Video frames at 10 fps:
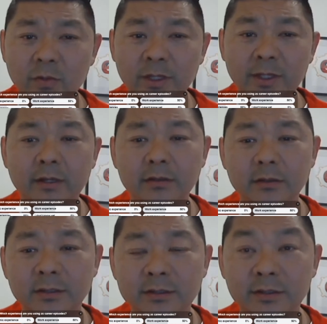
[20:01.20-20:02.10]
the next one
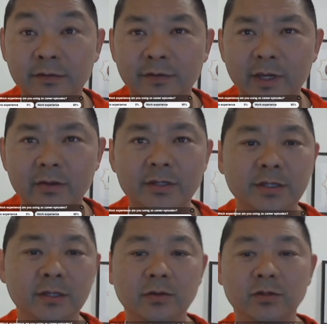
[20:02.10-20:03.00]
now is a
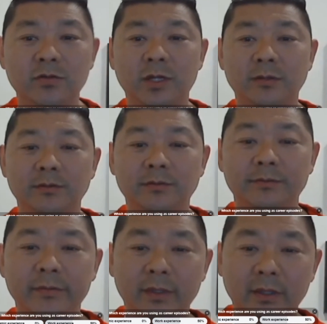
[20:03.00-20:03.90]
very serious one.
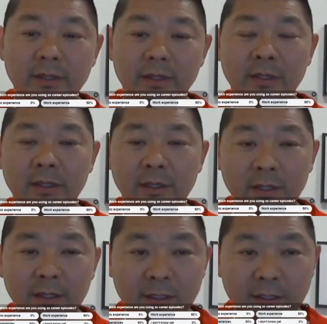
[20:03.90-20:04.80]

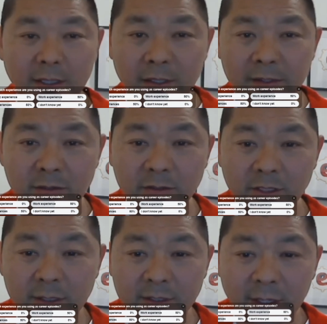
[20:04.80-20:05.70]
And I
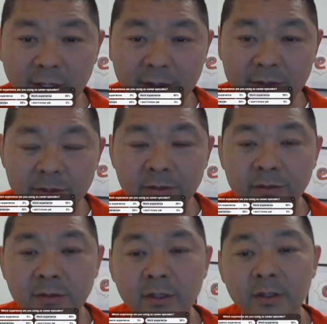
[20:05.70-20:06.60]
don't get tired
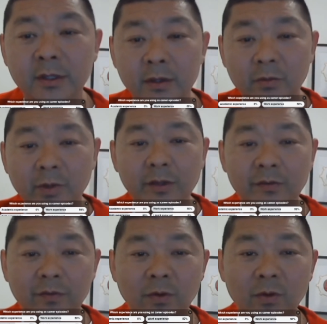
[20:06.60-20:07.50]
to
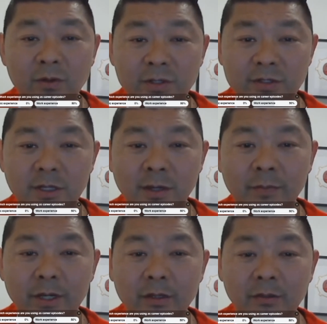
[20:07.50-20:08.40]
reinforce
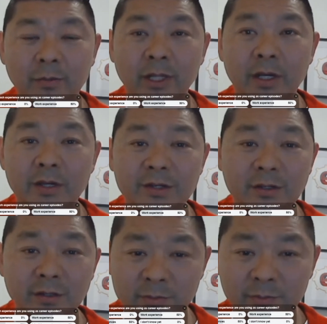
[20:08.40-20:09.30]
about
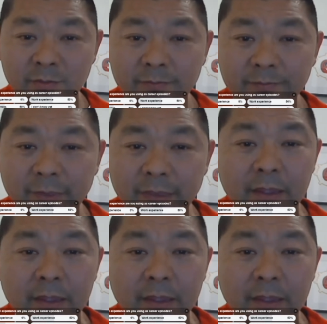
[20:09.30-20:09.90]
plagiarism.